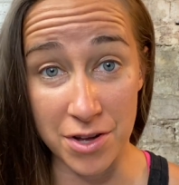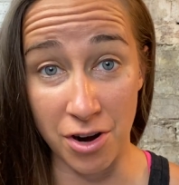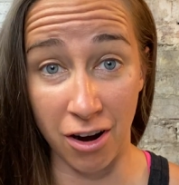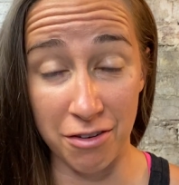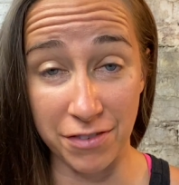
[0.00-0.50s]
in
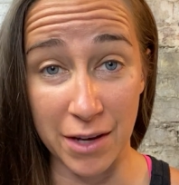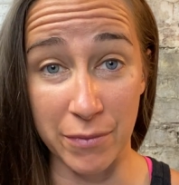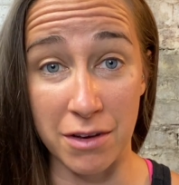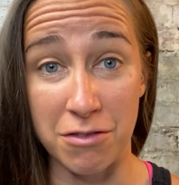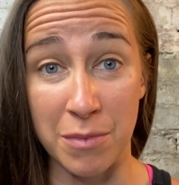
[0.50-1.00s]
our
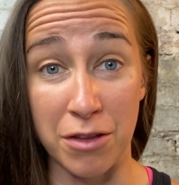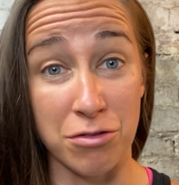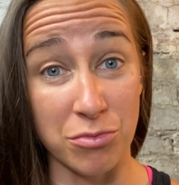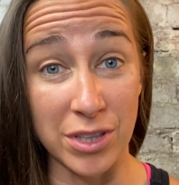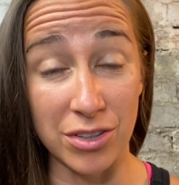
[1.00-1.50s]
family for my
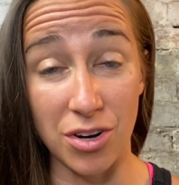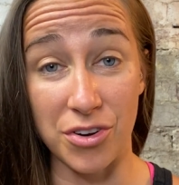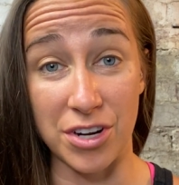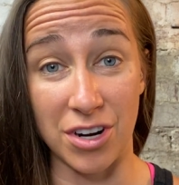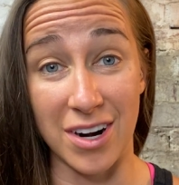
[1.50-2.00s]
three-year-old
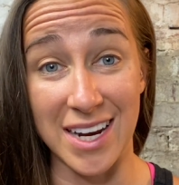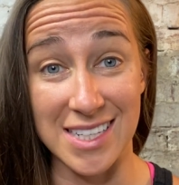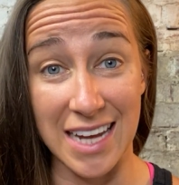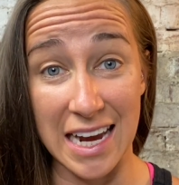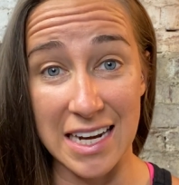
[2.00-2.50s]
and her
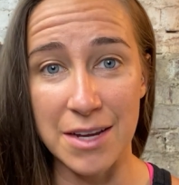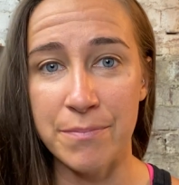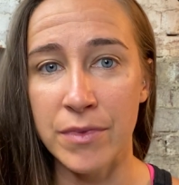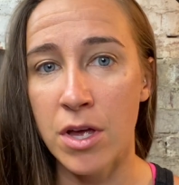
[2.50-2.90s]
anxiety.